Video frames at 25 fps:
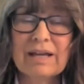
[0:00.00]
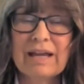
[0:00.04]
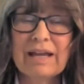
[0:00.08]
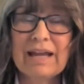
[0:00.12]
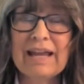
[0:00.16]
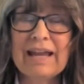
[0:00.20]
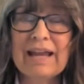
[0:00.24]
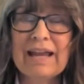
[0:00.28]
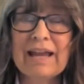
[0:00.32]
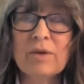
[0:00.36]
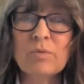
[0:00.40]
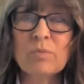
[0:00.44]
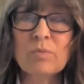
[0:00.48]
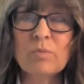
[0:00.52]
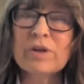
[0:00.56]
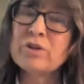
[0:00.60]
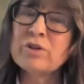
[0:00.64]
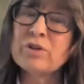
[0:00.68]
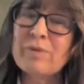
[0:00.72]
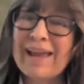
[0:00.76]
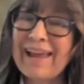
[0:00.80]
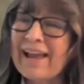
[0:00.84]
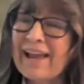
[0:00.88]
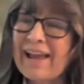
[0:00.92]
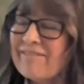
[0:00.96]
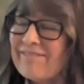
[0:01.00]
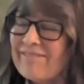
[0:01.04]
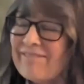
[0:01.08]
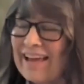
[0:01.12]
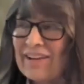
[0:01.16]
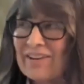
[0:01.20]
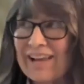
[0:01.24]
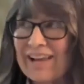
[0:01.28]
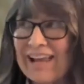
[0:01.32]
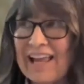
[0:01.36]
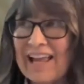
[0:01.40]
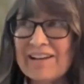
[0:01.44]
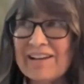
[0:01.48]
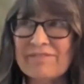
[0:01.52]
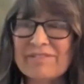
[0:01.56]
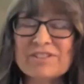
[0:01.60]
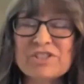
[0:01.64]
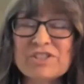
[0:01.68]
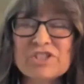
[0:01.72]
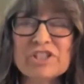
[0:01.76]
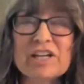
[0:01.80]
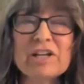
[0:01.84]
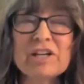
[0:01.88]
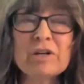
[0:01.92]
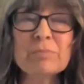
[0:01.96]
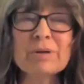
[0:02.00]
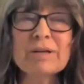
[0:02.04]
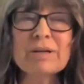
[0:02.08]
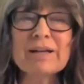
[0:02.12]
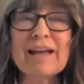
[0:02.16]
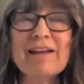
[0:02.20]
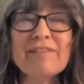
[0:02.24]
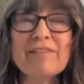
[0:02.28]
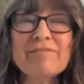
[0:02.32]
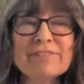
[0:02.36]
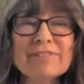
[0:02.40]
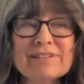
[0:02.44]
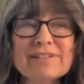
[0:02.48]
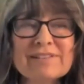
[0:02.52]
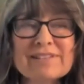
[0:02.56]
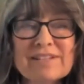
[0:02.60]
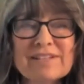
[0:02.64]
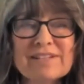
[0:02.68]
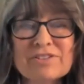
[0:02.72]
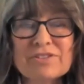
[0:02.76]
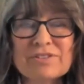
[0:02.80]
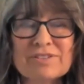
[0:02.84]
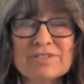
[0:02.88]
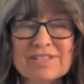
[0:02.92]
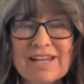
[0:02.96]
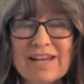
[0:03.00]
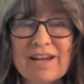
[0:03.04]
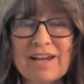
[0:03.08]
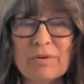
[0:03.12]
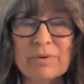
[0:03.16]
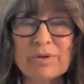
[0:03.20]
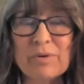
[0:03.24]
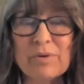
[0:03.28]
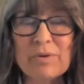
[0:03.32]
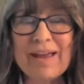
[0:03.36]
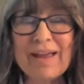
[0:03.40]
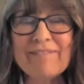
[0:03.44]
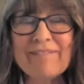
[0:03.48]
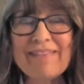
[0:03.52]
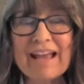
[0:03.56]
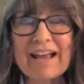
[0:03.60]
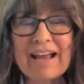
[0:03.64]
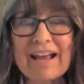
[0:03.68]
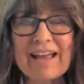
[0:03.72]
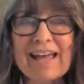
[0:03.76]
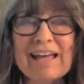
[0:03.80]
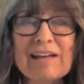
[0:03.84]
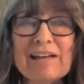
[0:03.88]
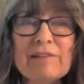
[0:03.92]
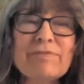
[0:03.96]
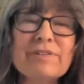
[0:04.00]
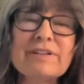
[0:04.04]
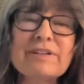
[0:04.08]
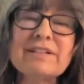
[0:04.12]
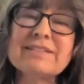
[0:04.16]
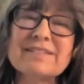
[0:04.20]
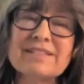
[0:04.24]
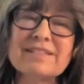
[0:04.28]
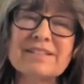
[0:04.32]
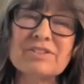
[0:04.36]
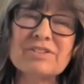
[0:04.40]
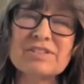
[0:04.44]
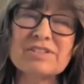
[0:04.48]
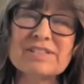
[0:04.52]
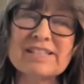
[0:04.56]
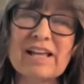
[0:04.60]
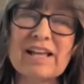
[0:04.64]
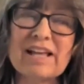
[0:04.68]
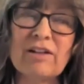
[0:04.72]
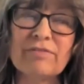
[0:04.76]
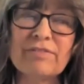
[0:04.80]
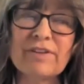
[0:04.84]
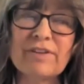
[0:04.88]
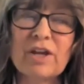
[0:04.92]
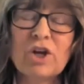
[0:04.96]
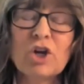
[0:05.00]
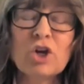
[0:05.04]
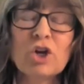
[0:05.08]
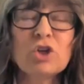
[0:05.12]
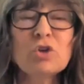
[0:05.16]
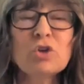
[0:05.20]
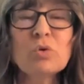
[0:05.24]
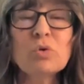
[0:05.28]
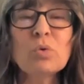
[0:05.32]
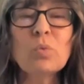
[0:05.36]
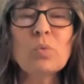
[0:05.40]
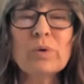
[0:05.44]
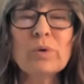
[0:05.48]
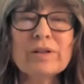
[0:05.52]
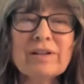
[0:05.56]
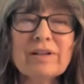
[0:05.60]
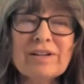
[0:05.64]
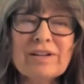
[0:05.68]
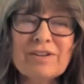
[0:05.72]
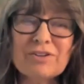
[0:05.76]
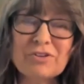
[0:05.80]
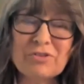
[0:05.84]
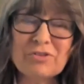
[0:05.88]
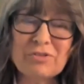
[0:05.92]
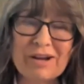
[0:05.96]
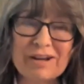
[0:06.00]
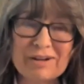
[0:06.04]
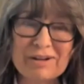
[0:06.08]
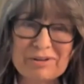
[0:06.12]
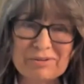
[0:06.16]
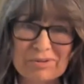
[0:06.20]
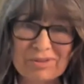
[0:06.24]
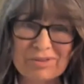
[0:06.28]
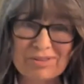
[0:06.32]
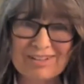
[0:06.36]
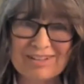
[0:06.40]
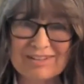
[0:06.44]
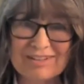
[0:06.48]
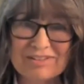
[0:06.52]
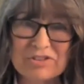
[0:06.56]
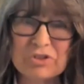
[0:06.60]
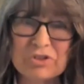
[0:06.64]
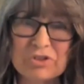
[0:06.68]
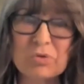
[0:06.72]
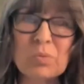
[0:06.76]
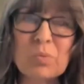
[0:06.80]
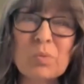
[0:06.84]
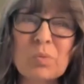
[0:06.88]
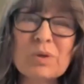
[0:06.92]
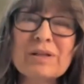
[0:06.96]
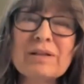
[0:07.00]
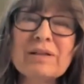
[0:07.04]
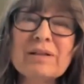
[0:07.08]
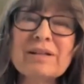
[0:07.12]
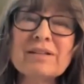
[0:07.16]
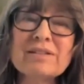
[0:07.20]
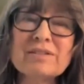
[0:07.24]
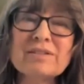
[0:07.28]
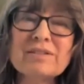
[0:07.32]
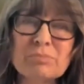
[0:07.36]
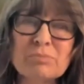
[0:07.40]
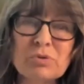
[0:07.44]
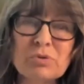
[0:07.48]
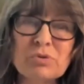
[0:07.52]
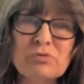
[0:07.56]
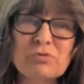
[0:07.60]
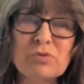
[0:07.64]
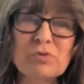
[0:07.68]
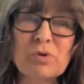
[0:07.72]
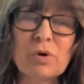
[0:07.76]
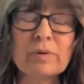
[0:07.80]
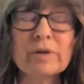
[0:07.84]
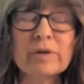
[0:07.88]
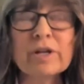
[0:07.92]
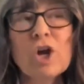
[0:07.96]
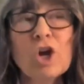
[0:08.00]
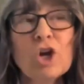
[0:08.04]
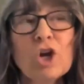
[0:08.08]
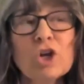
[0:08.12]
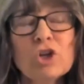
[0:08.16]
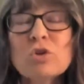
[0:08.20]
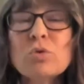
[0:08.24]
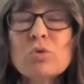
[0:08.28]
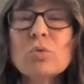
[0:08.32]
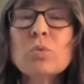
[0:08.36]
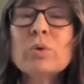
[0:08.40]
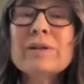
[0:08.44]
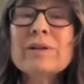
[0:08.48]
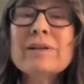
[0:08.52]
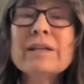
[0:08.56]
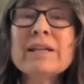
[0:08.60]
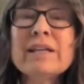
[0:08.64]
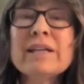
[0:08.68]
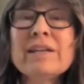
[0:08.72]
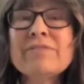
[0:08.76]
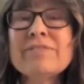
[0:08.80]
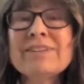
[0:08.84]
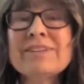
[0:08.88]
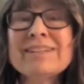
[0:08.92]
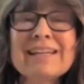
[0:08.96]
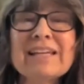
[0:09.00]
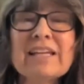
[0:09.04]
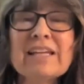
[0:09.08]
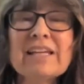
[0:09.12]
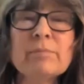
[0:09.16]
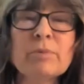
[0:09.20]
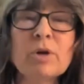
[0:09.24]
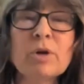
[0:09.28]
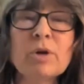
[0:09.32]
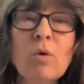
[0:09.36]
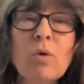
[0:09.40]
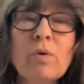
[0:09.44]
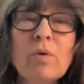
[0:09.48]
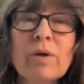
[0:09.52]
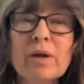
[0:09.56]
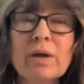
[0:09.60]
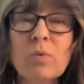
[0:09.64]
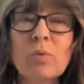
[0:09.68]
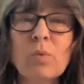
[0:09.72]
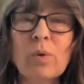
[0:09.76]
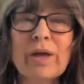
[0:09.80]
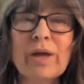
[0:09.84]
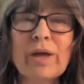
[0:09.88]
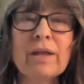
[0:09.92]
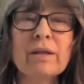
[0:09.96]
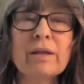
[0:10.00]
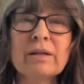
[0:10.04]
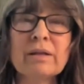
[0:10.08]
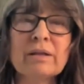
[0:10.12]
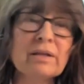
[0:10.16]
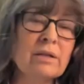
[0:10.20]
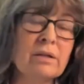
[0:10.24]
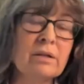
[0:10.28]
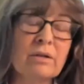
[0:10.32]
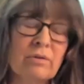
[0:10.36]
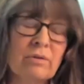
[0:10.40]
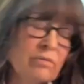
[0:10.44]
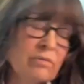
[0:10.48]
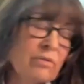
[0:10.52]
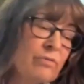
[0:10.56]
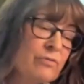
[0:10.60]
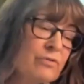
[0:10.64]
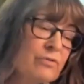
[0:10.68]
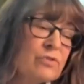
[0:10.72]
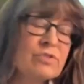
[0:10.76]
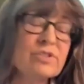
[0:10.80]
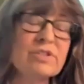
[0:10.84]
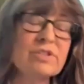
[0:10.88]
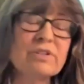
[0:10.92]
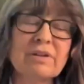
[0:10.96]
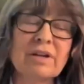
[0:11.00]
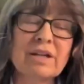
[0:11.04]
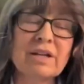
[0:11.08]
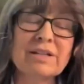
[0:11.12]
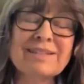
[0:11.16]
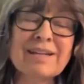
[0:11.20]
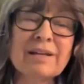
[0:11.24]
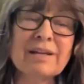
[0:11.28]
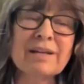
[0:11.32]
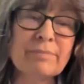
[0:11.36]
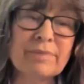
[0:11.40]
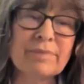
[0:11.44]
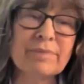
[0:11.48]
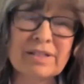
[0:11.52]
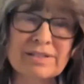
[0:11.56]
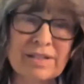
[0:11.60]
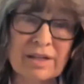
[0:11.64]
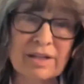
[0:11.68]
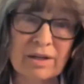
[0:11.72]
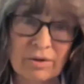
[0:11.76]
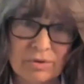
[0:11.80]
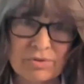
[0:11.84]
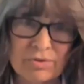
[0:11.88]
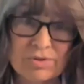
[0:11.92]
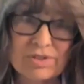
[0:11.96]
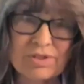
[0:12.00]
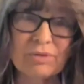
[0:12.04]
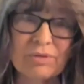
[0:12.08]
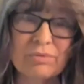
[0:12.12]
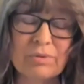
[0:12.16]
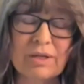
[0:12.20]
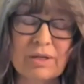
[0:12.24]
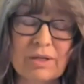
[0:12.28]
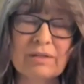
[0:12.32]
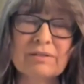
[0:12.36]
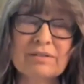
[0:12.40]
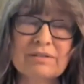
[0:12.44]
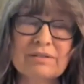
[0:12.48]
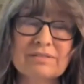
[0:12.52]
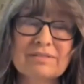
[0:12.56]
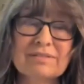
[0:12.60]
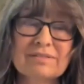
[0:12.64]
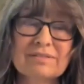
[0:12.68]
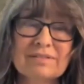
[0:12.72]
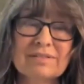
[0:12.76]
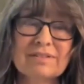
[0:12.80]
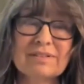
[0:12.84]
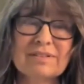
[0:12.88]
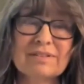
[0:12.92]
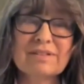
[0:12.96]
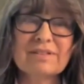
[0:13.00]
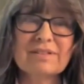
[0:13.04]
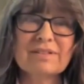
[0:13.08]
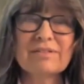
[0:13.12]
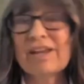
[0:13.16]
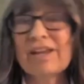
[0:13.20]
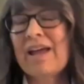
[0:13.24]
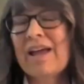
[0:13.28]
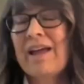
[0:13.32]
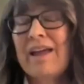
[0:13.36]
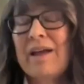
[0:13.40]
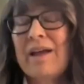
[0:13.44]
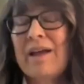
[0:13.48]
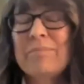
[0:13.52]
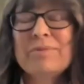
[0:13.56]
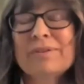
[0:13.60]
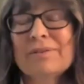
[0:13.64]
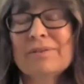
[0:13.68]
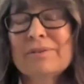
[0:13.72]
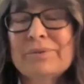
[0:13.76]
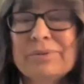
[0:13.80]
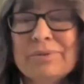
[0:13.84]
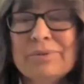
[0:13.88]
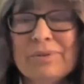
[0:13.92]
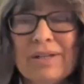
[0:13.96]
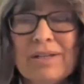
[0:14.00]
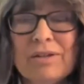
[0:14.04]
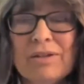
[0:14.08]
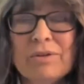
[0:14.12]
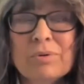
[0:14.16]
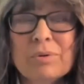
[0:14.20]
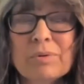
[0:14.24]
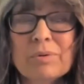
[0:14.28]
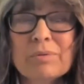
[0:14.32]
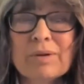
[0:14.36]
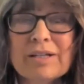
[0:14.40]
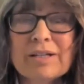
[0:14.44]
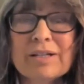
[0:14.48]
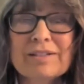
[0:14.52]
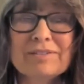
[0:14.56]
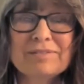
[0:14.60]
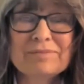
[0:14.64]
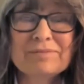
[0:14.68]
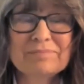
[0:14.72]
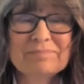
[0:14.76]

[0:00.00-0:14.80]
And when you have that kind of unshakable confidence, as you're saying, when you have that confidence in yourself, you're willing to try new things, you're willing to move forward, you're willing even to keep going when the first attempt doesn't go so well. So yeah, absolutely, you were right.